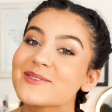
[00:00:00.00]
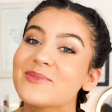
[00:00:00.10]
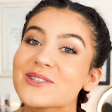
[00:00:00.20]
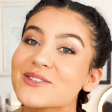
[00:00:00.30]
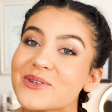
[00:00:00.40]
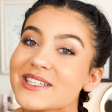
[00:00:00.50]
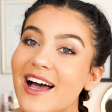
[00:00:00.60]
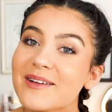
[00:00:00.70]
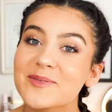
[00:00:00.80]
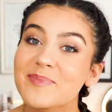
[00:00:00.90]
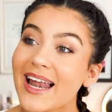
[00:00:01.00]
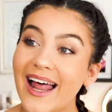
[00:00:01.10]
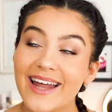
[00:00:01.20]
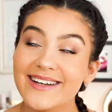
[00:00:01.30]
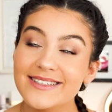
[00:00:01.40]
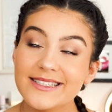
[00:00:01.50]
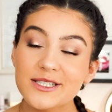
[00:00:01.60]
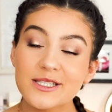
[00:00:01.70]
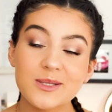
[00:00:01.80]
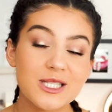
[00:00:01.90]
Some more story times
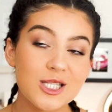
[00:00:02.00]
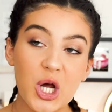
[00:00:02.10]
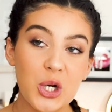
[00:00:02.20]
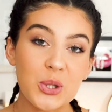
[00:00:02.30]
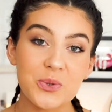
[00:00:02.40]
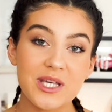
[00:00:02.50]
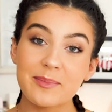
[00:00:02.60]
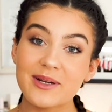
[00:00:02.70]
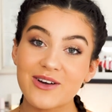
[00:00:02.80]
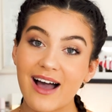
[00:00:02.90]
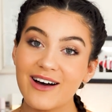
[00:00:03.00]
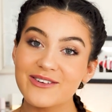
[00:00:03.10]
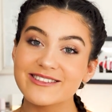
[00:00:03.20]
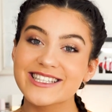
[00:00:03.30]
planned, so keep a lookout.